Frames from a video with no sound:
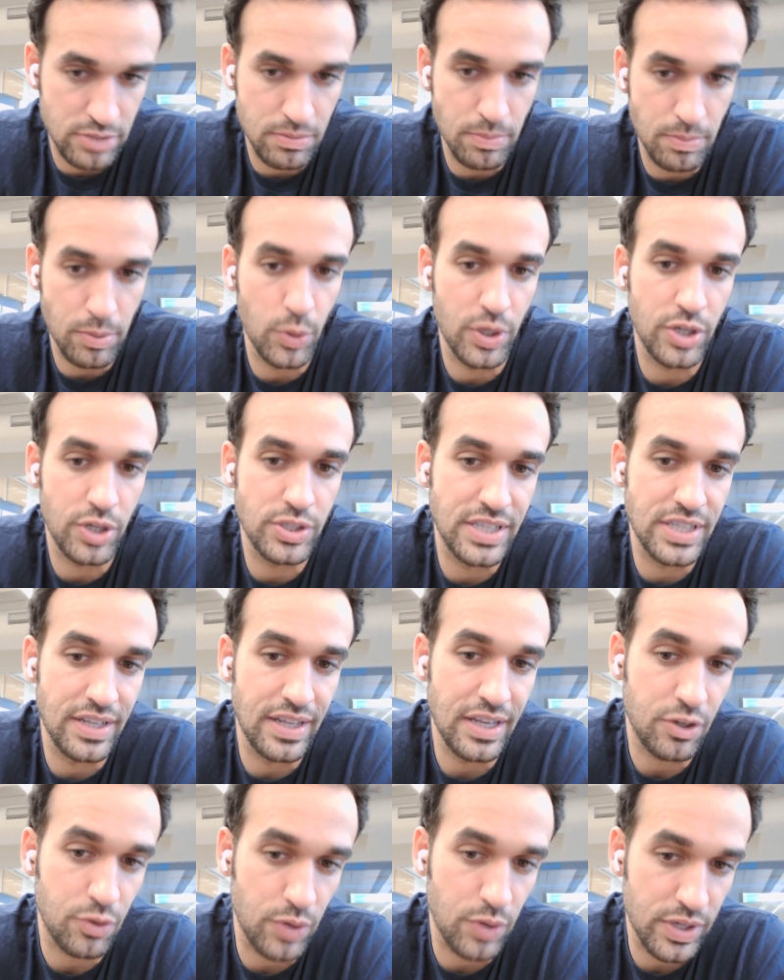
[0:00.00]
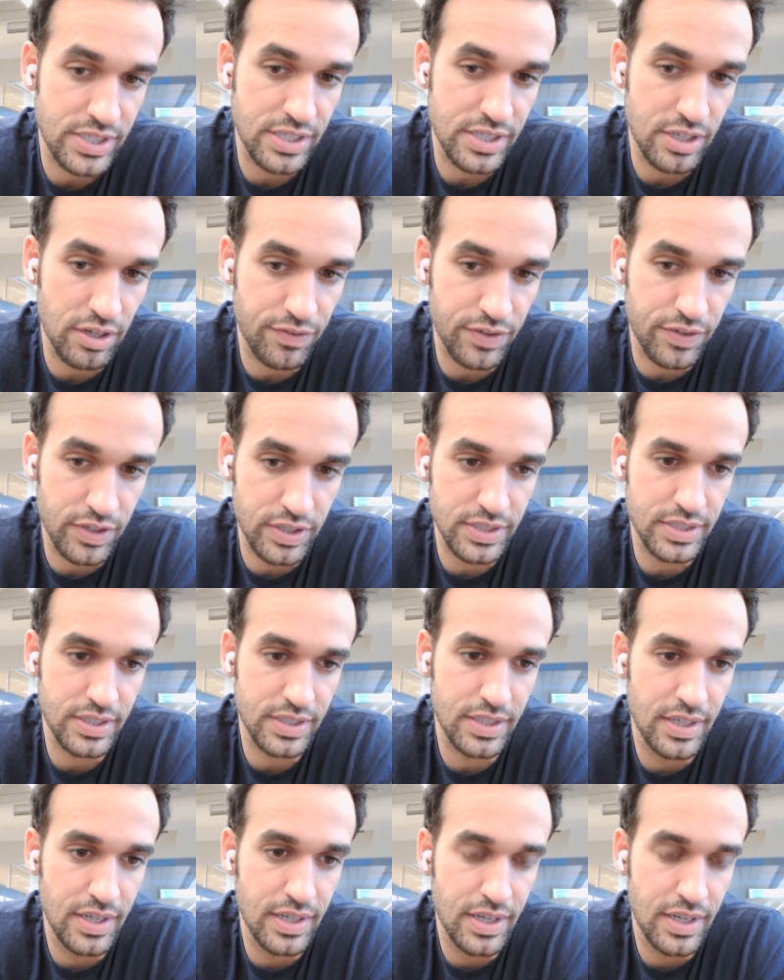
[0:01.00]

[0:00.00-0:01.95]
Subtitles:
So people were sending crazy offers.